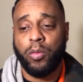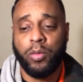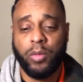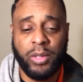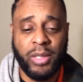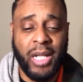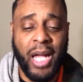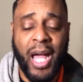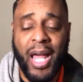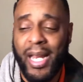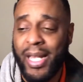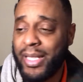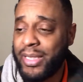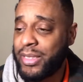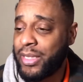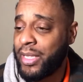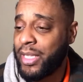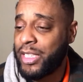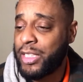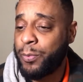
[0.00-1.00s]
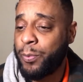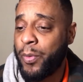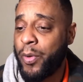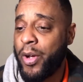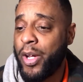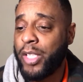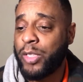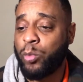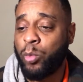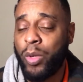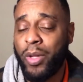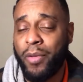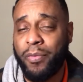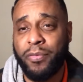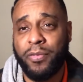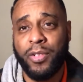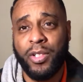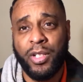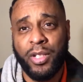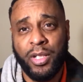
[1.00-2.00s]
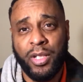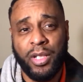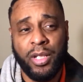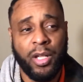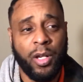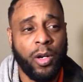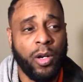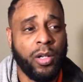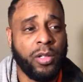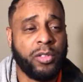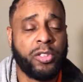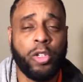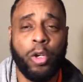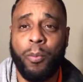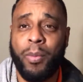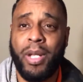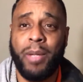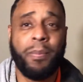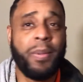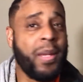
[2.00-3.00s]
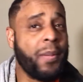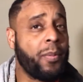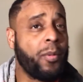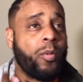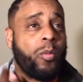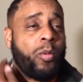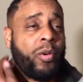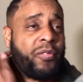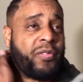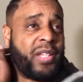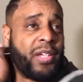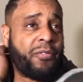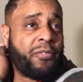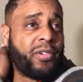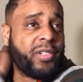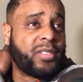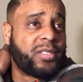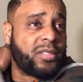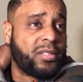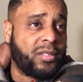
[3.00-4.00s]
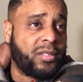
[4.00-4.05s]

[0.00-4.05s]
knowledge and experience with so many people with different